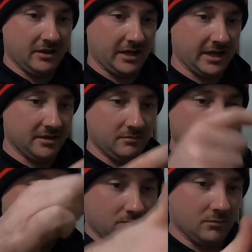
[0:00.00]
like I had
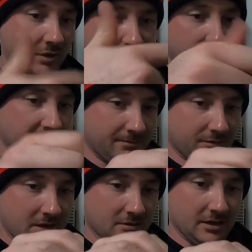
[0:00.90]
electrical taped
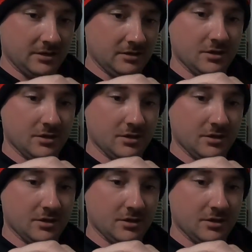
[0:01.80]
around it.